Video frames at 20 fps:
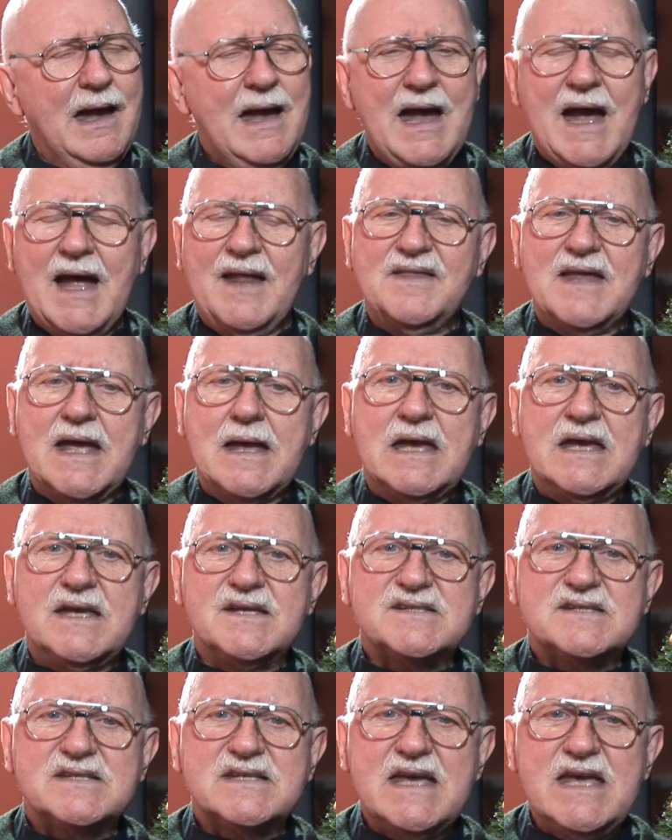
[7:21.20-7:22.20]
and they
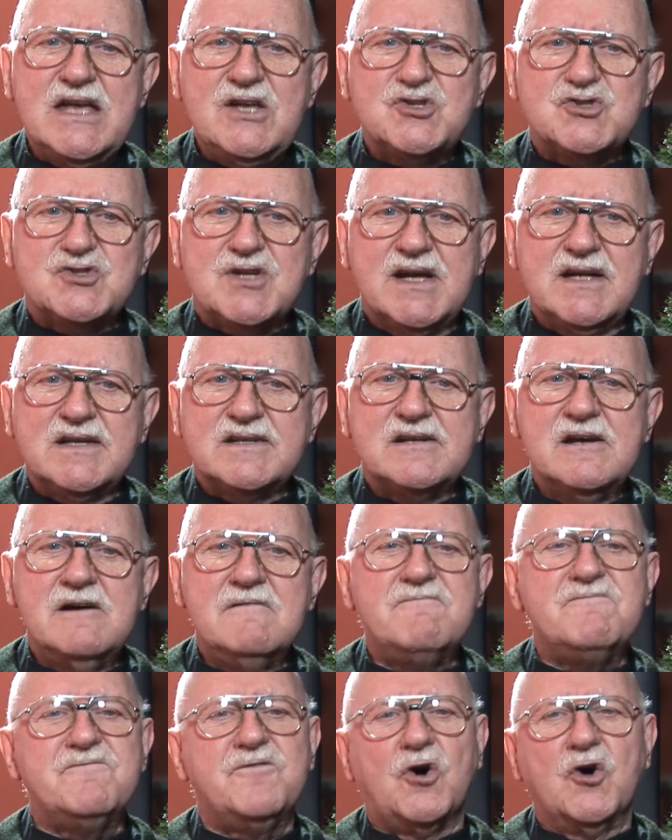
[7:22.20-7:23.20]
sieged it
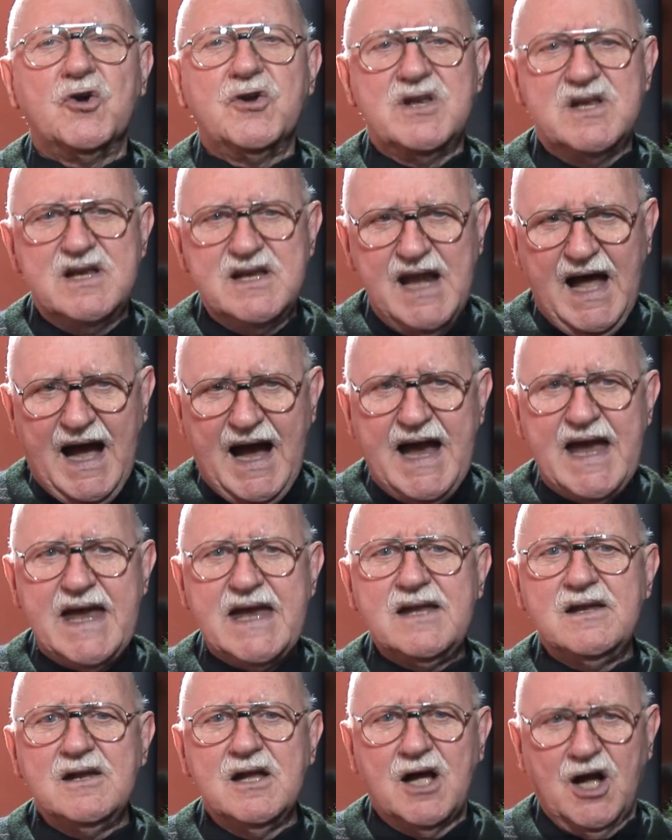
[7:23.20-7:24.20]
for
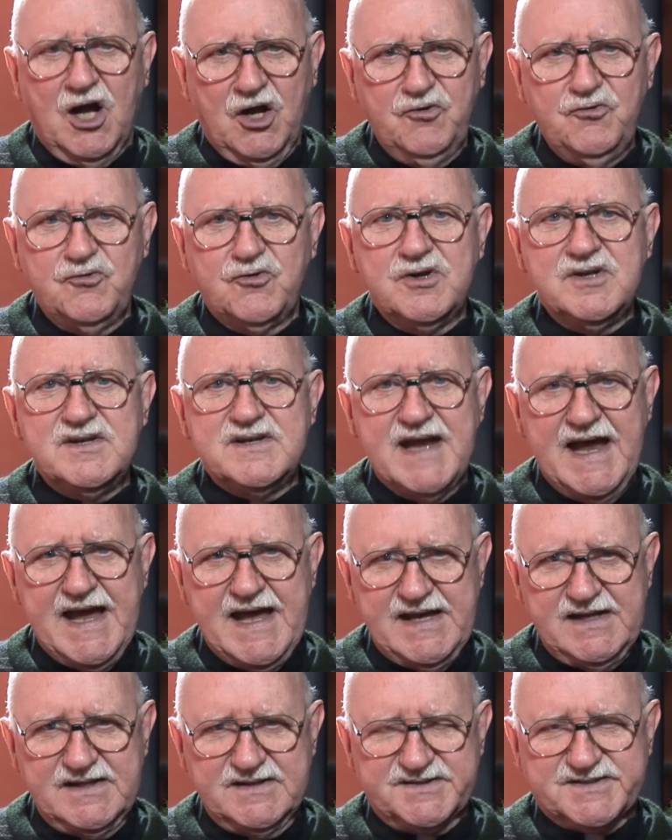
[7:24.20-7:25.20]
900
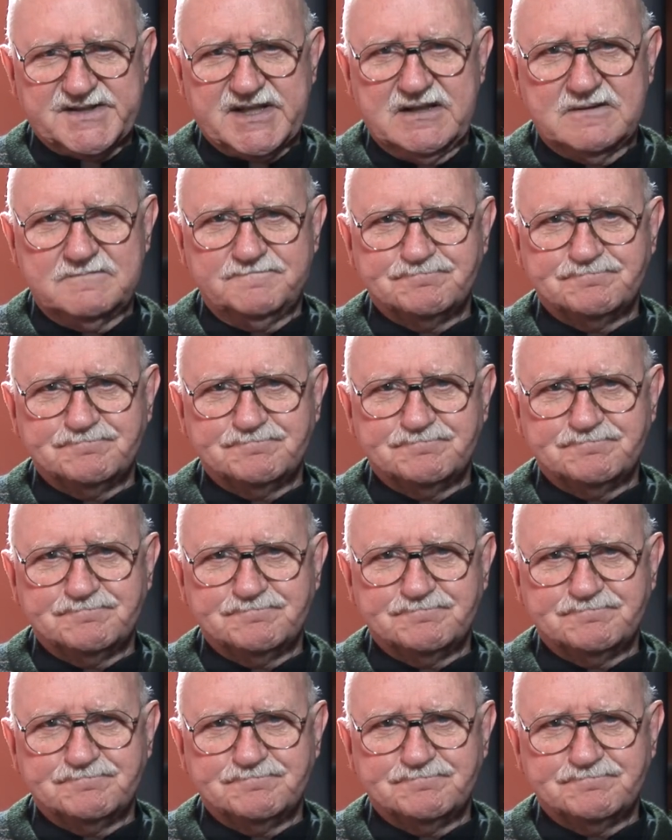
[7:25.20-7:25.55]
days.